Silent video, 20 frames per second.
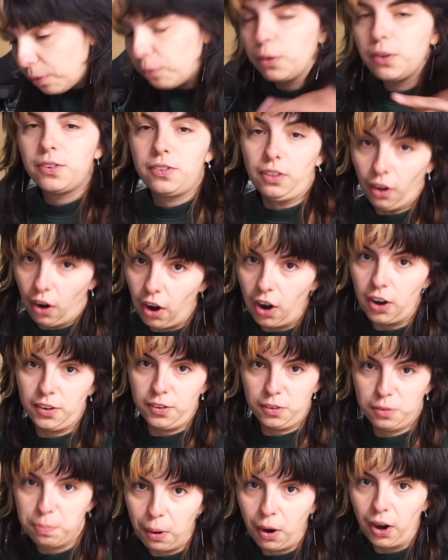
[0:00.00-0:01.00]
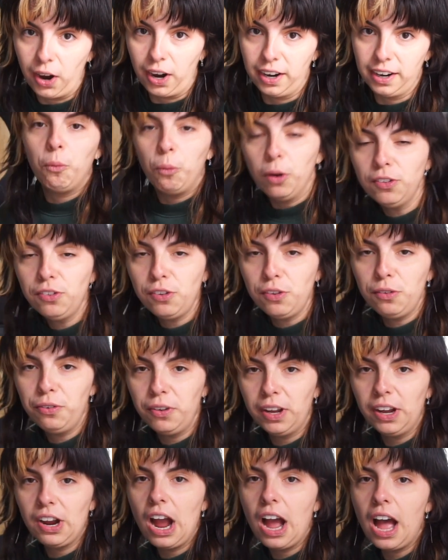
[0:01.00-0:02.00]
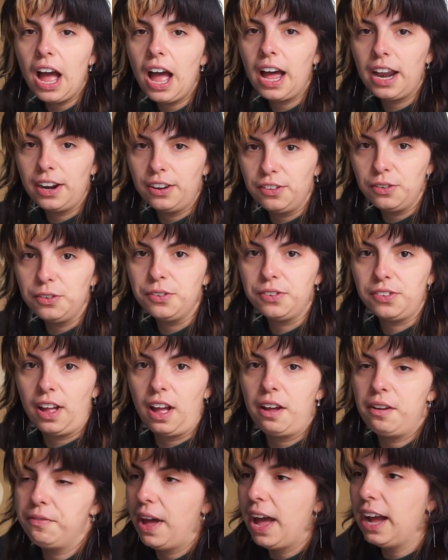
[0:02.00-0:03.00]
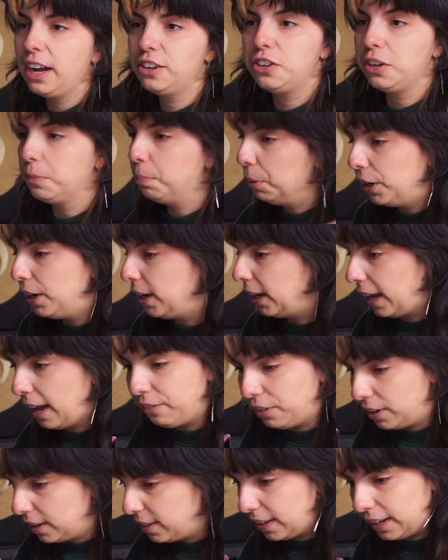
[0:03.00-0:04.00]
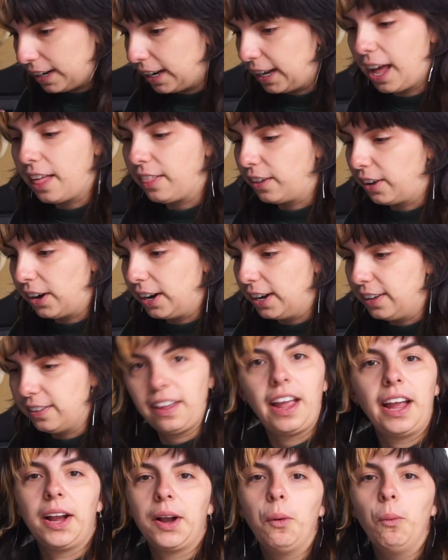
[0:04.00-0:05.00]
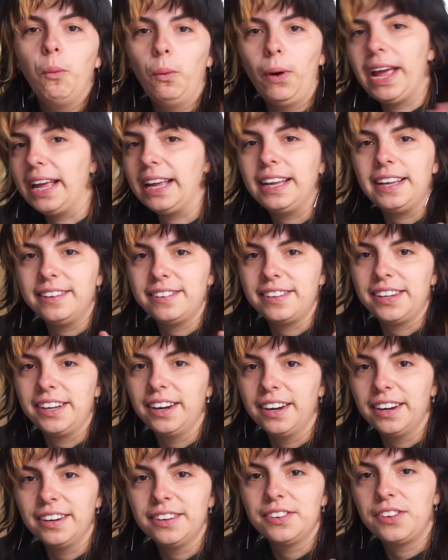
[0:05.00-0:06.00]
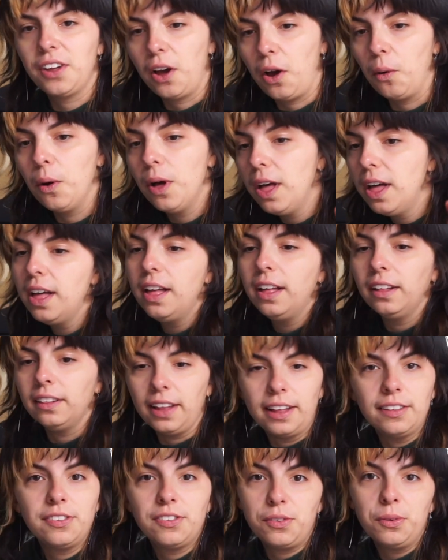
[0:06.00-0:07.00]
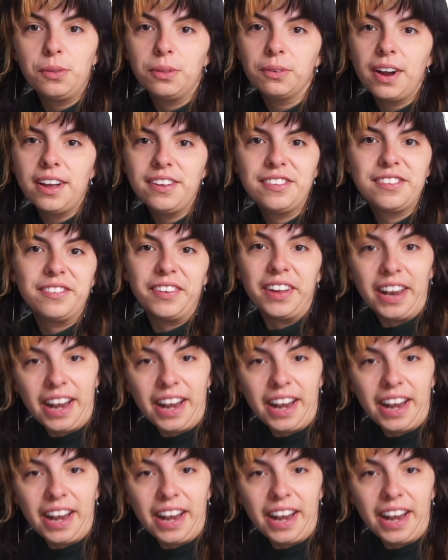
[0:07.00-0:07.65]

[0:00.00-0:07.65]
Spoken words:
was the hardest part. Once you figure out how to do stuff, actually putting everything together is like way easier. So let's do the rest of it